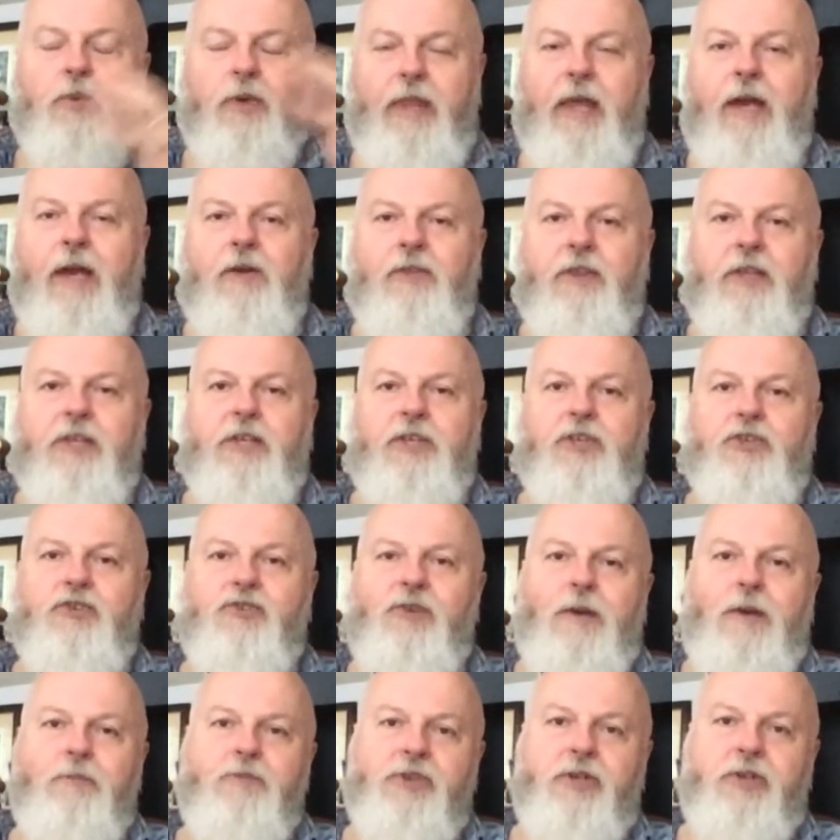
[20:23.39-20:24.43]
without the
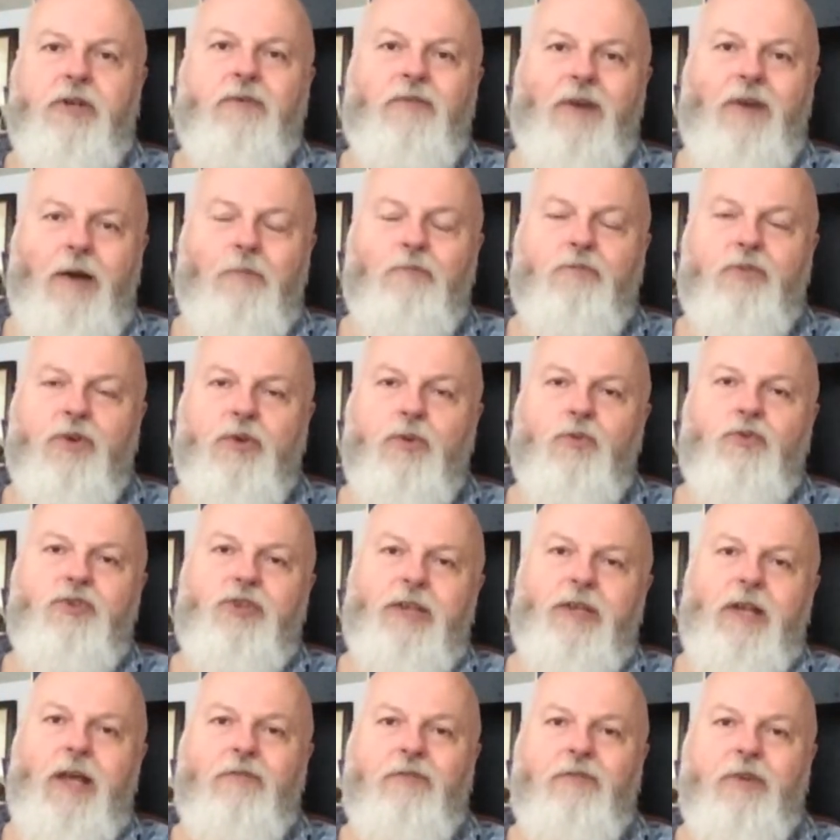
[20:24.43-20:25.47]
disruption of
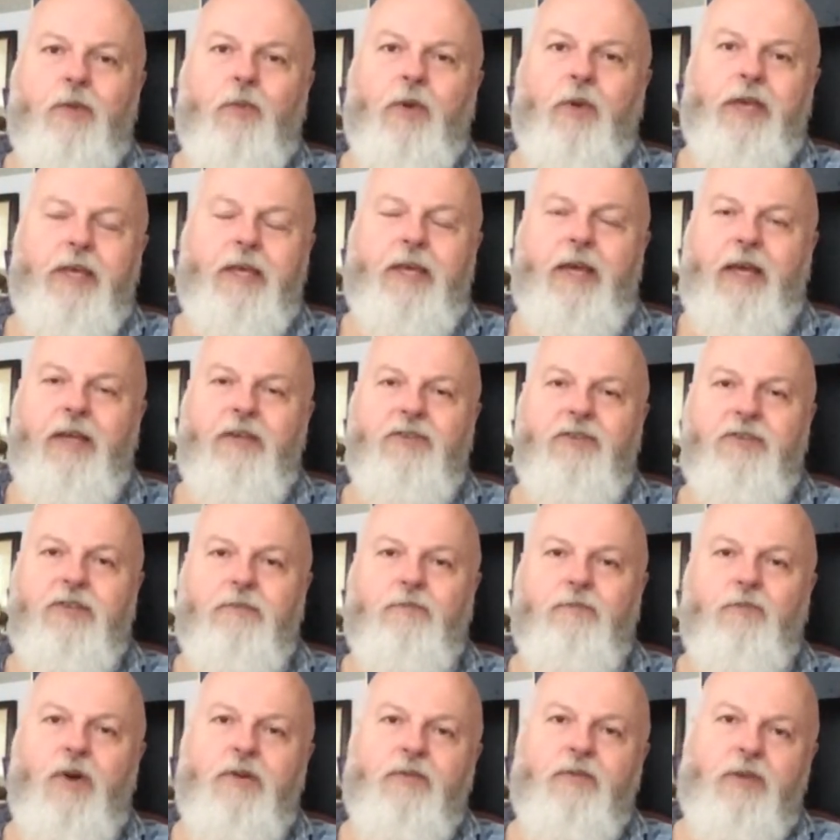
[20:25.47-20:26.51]
uprooting every weekend
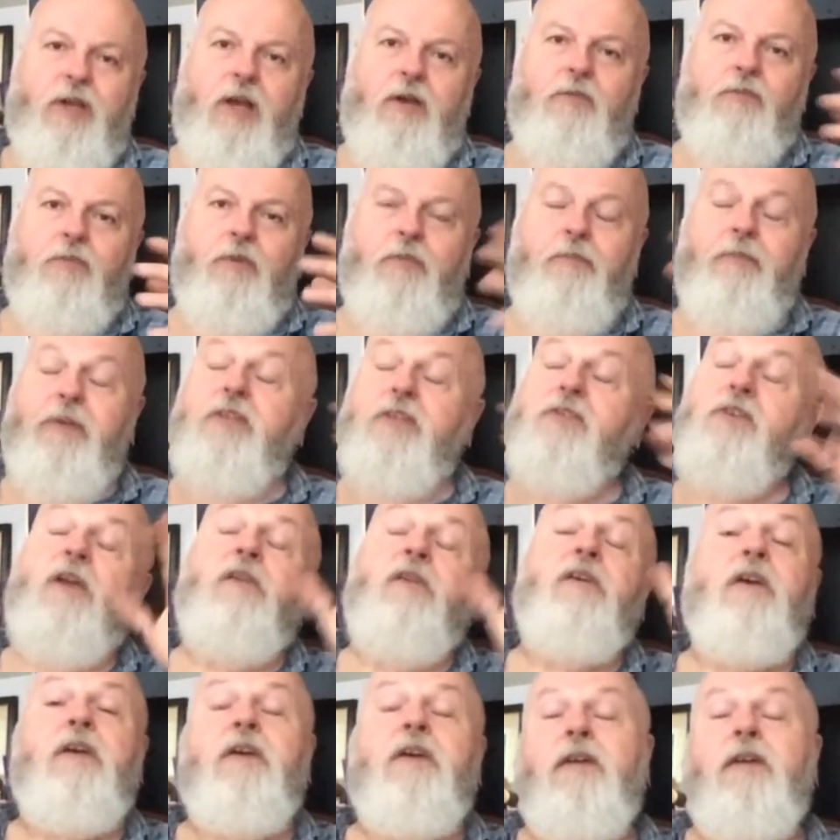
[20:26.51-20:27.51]
and won't go on bless her.